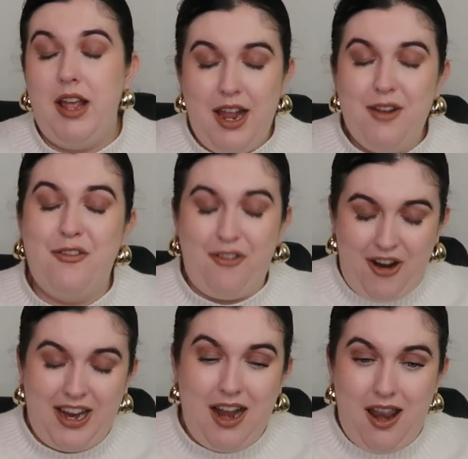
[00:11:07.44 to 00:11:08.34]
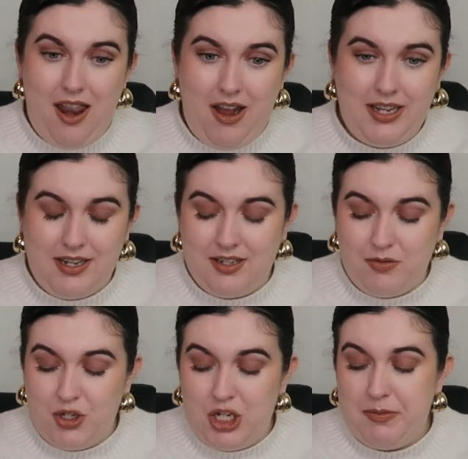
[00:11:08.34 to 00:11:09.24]
air fryer liners
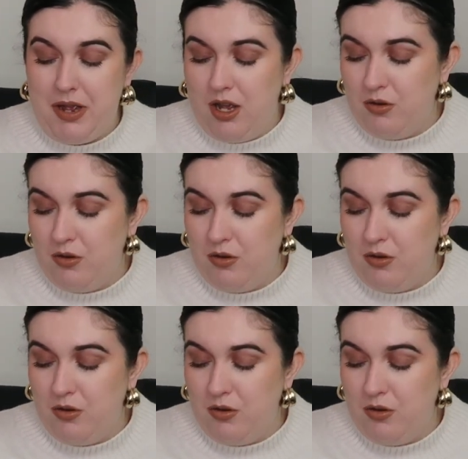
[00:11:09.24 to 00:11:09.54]
were £2.